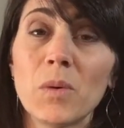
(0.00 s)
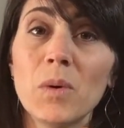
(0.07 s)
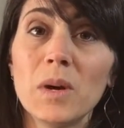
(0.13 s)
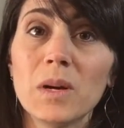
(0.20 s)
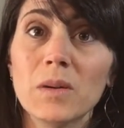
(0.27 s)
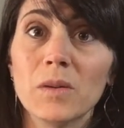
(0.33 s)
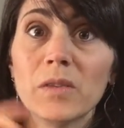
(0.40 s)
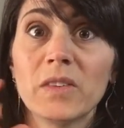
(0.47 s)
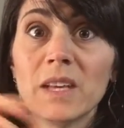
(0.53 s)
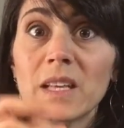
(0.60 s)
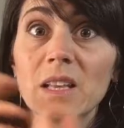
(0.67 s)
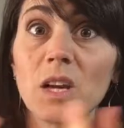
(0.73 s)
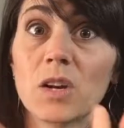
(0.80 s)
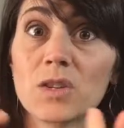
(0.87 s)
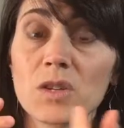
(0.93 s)
oils
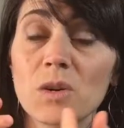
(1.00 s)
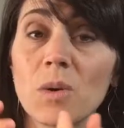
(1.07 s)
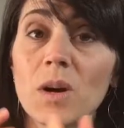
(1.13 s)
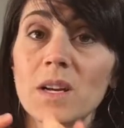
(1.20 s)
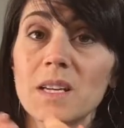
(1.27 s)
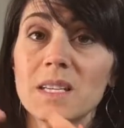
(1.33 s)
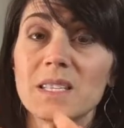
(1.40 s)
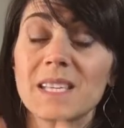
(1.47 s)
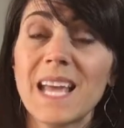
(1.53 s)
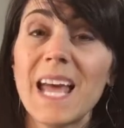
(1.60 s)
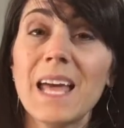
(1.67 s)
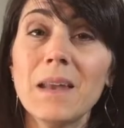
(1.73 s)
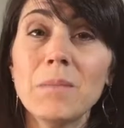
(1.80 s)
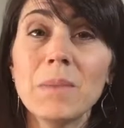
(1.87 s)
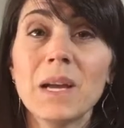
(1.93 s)
in larger quantities
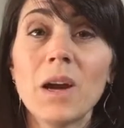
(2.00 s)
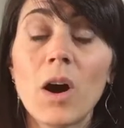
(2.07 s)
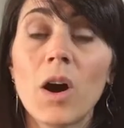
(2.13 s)
can be